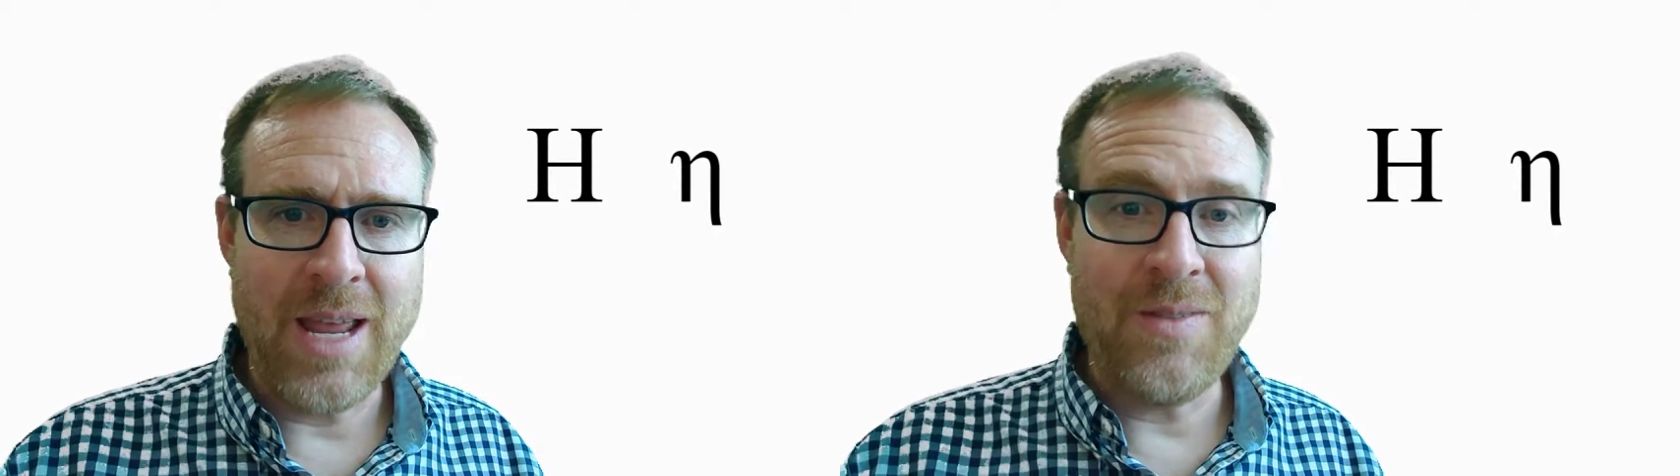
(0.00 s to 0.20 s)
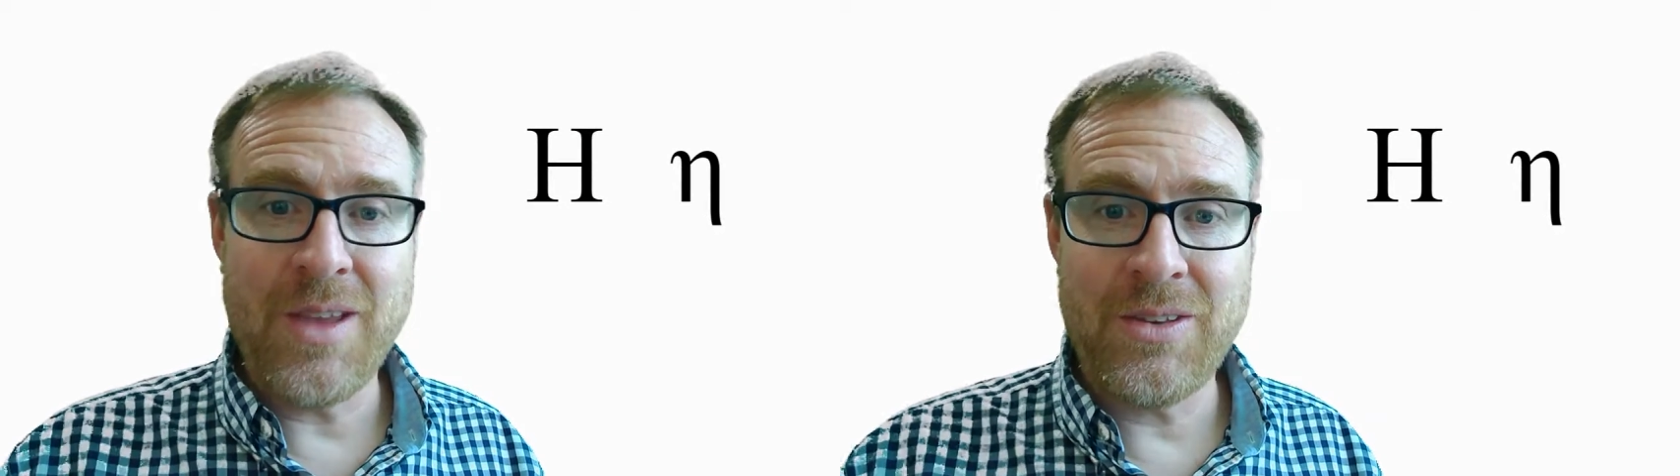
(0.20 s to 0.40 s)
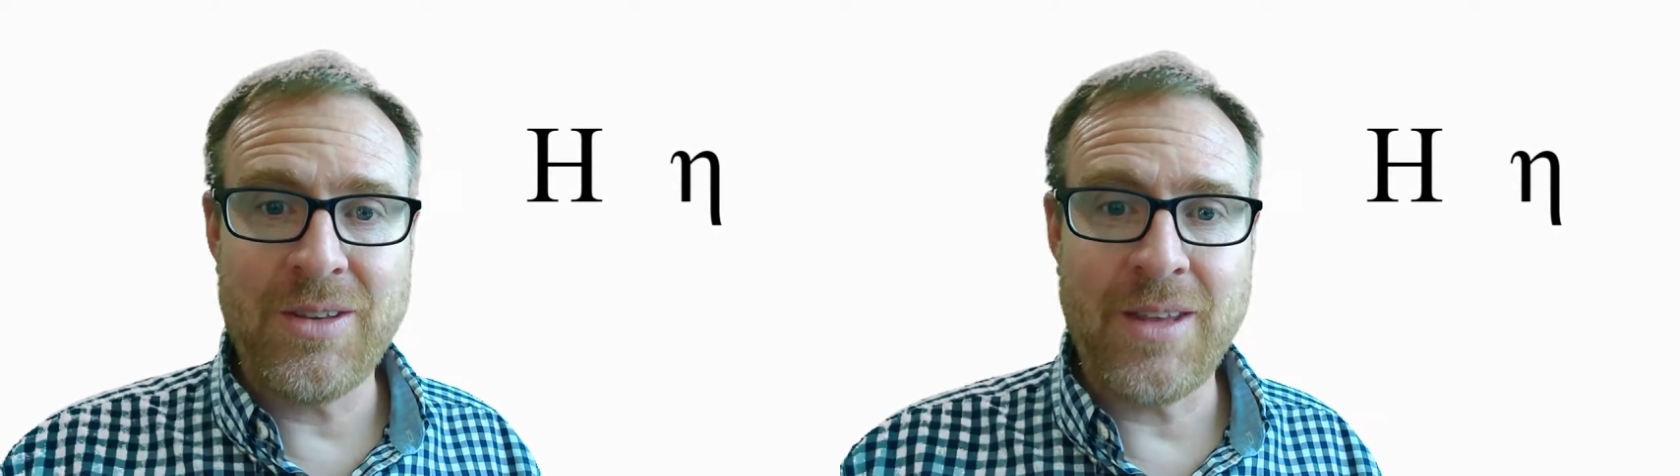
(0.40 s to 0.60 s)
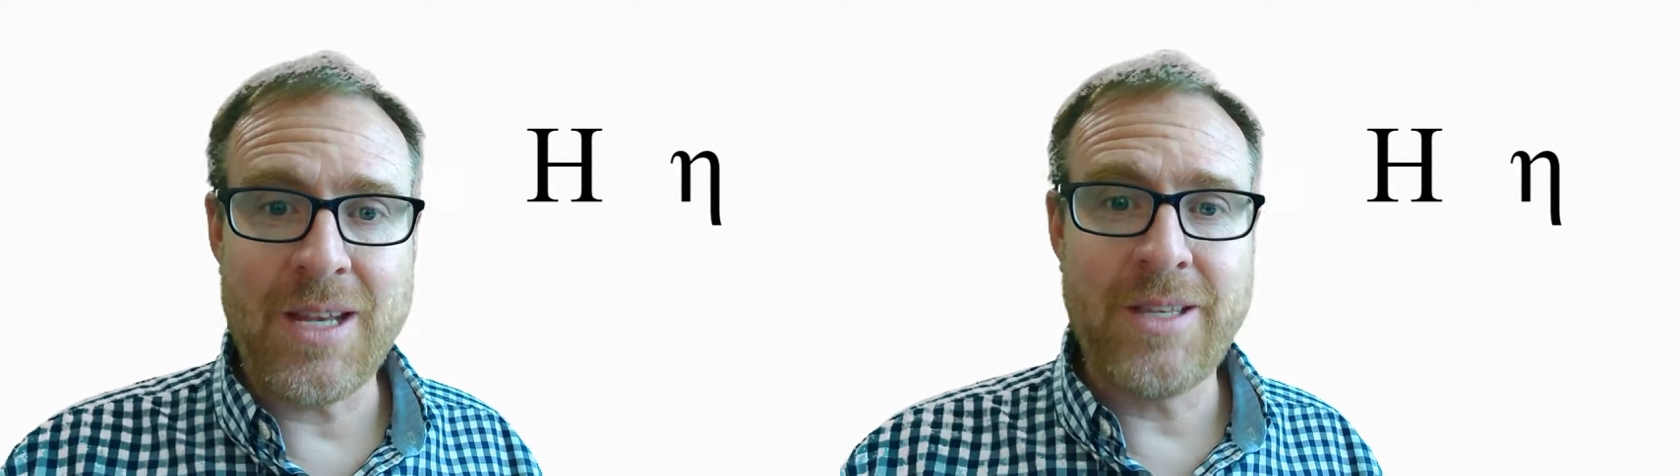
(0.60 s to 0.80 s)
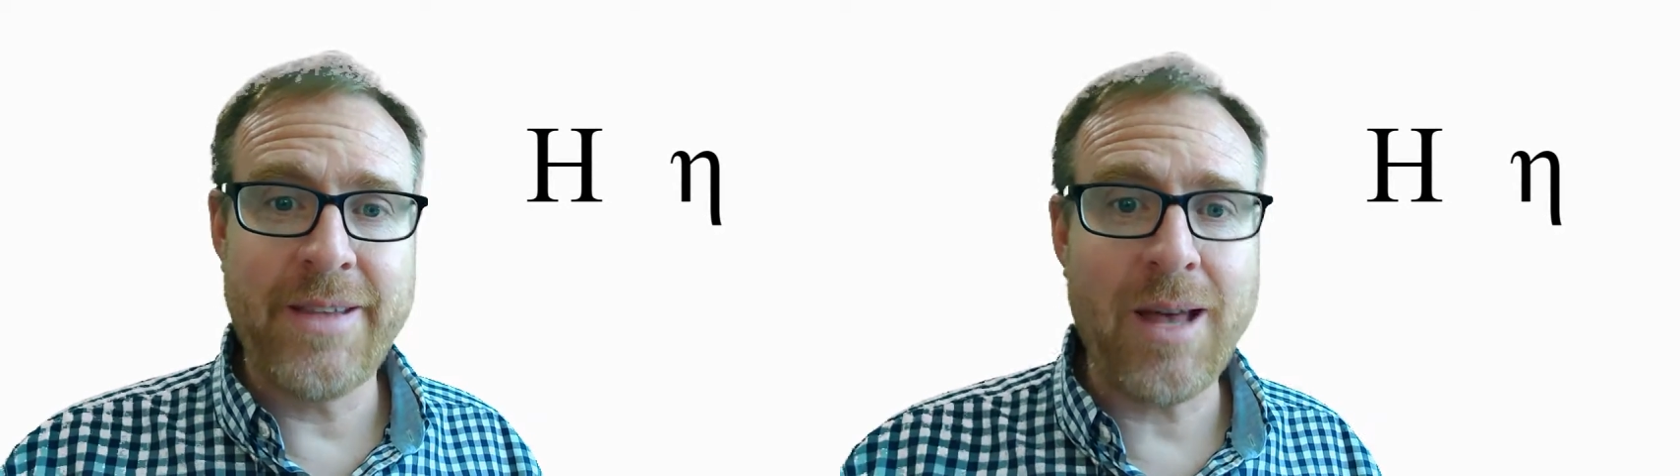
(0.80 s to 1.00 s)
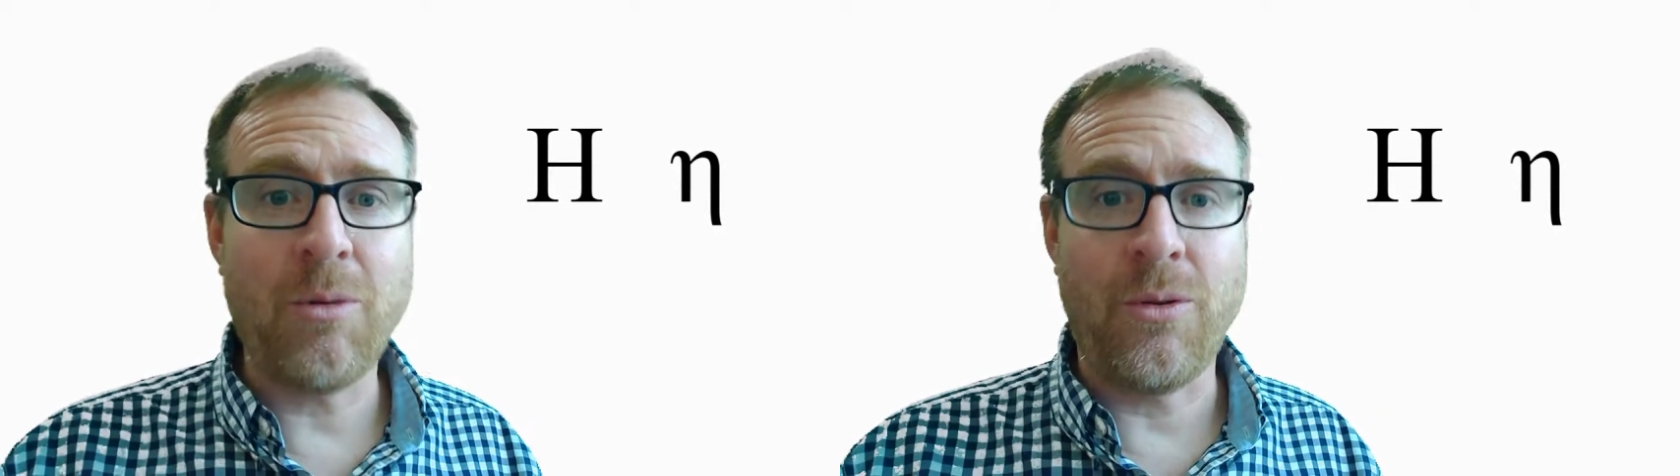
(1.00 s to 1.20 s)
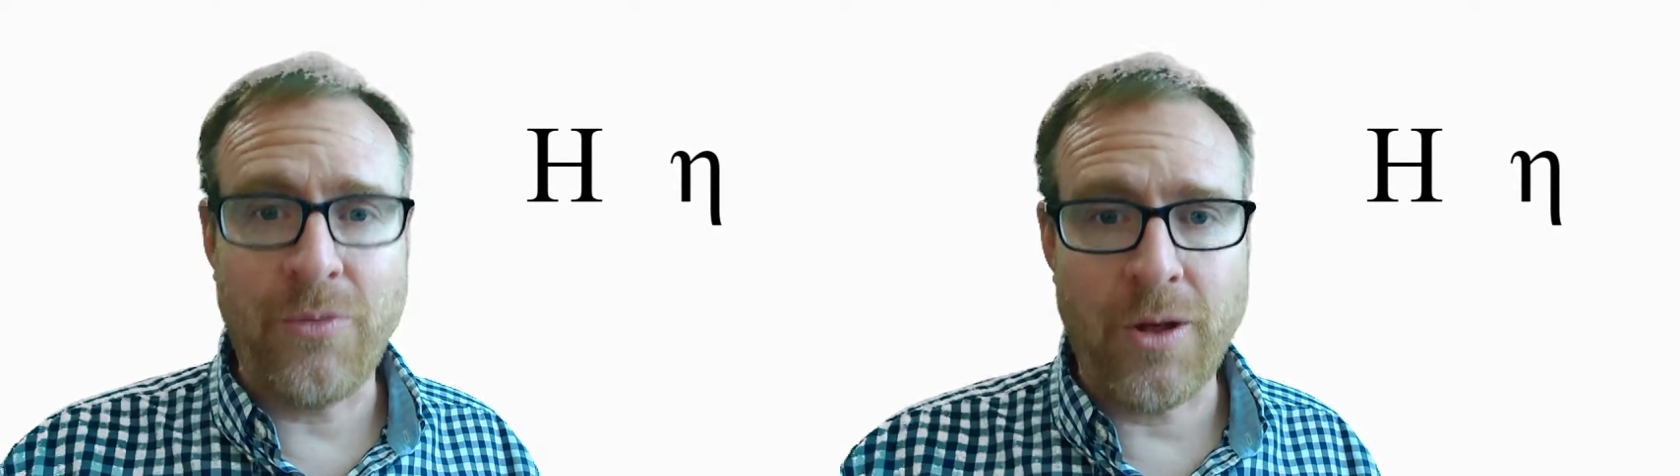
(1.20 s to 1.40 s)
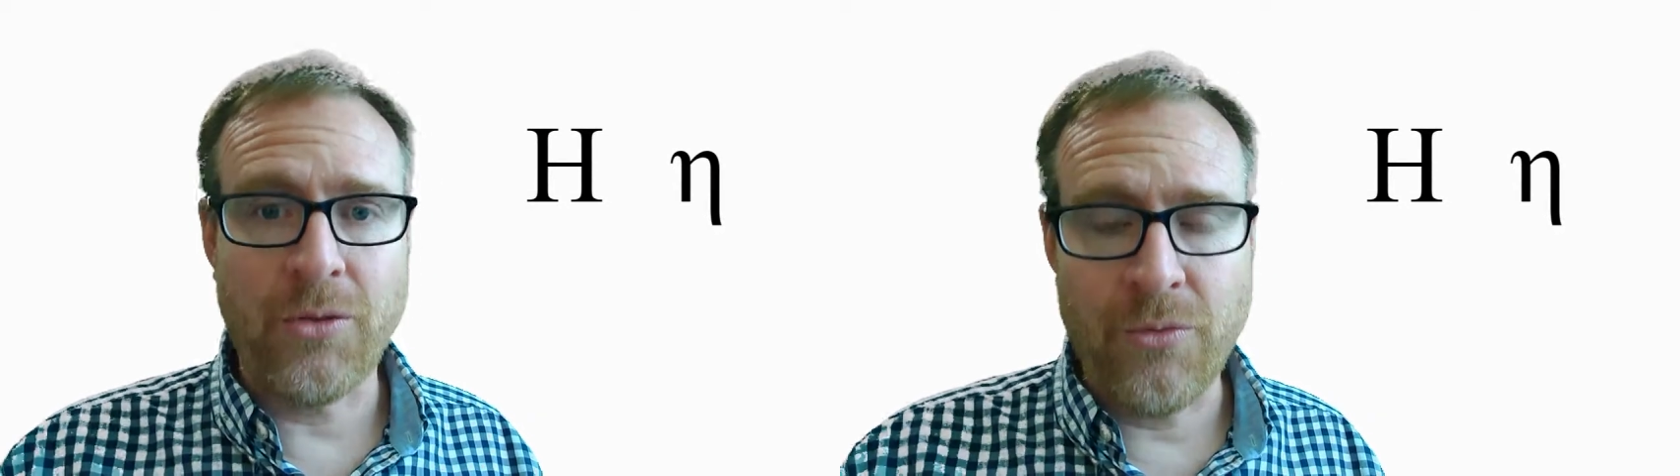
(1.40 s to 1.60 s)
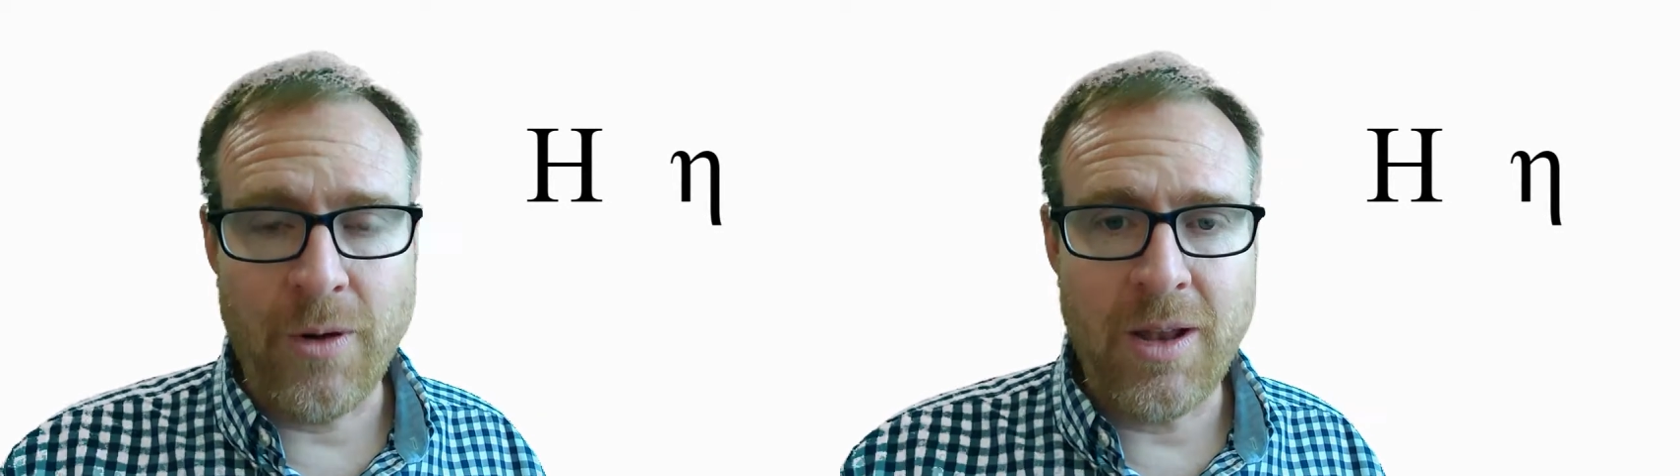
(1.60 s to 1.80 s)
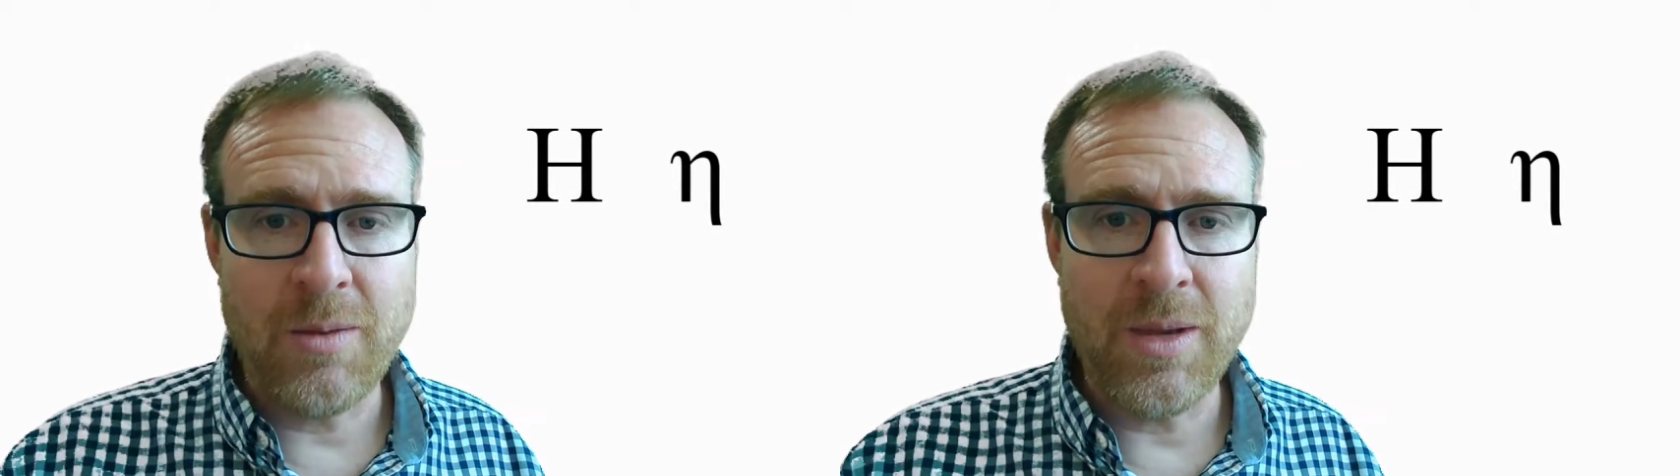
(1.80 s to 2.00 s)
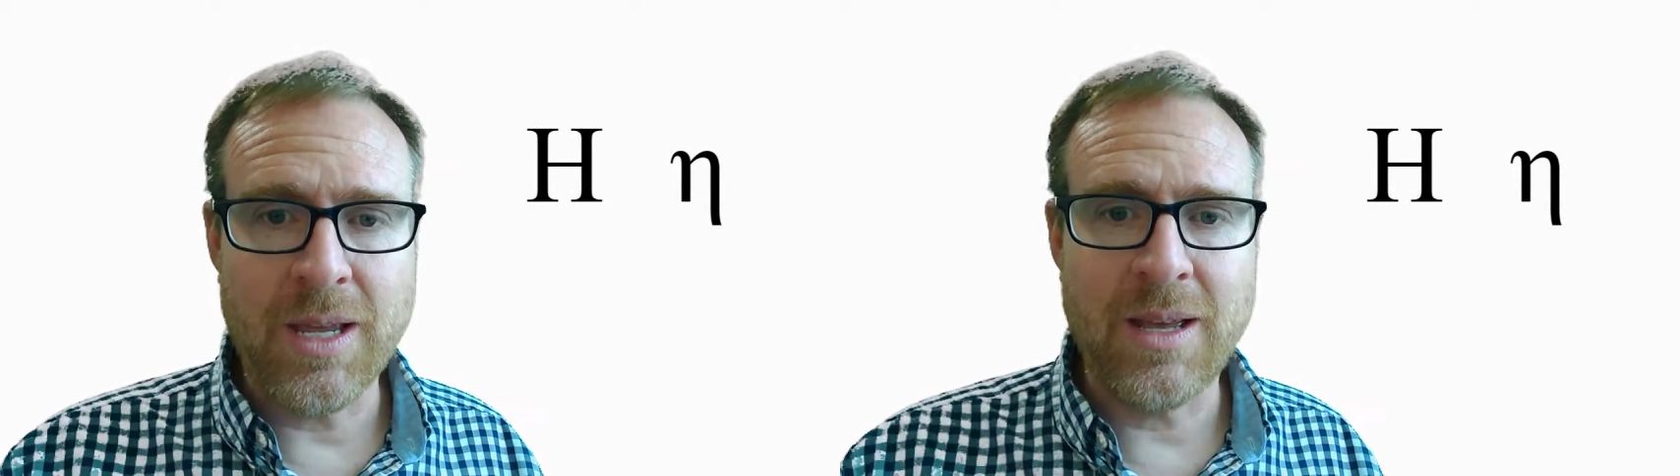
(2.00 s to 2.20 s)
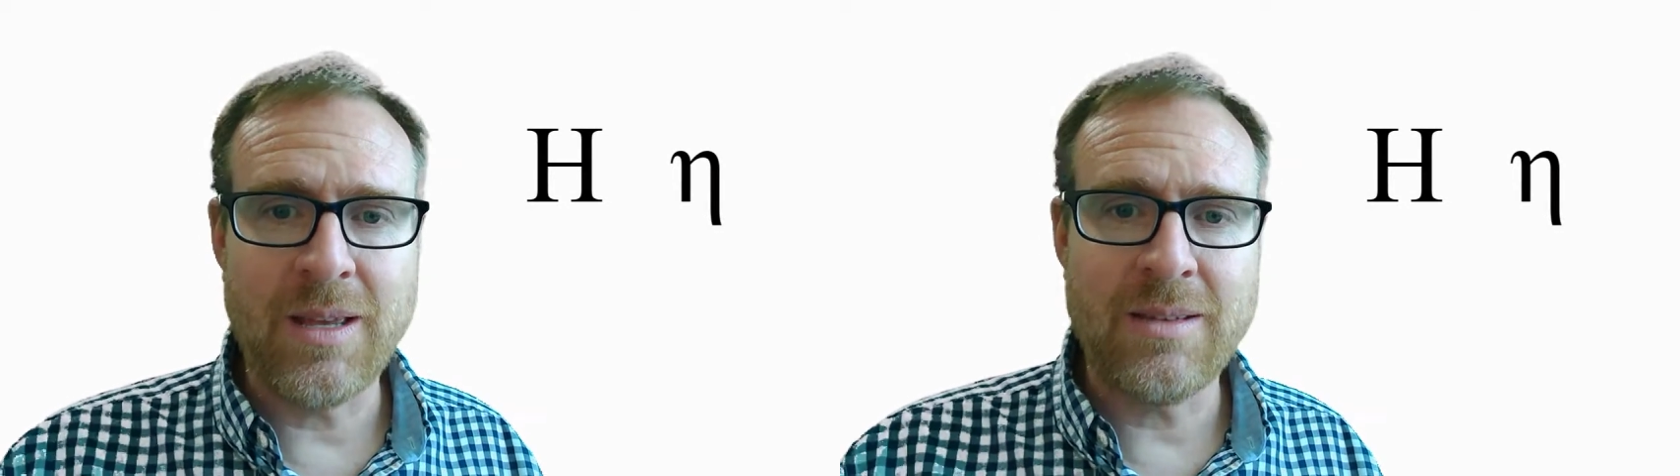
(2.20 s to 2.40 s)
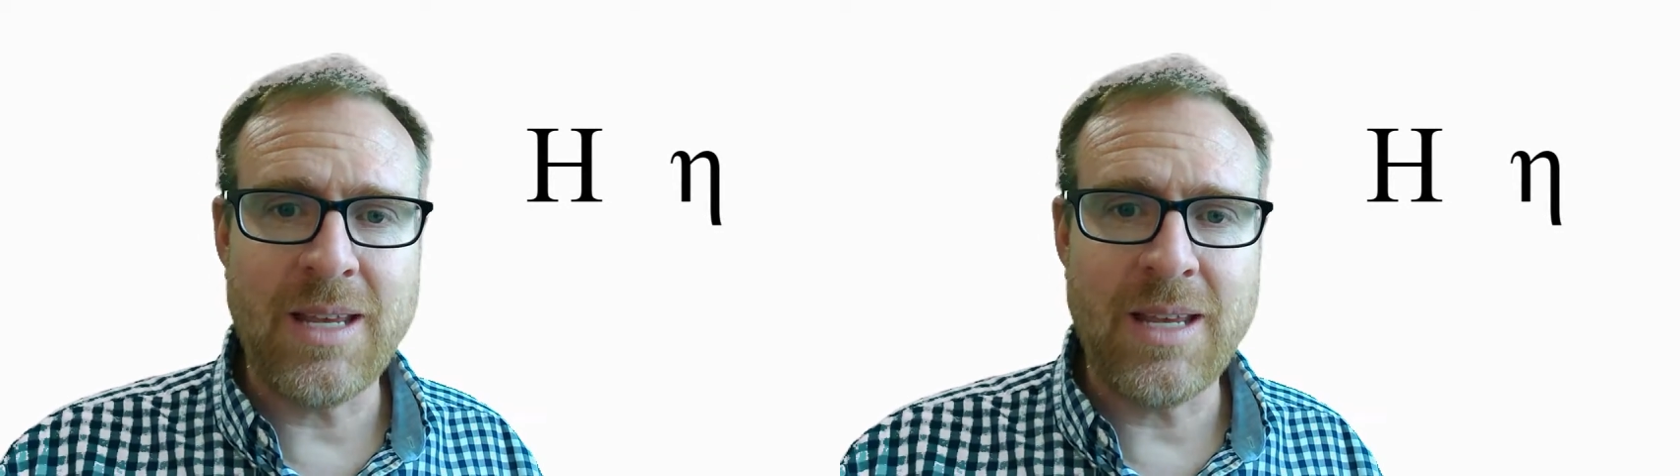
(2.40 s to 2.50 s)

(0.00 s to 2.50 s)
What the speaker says: and this is a double false friend because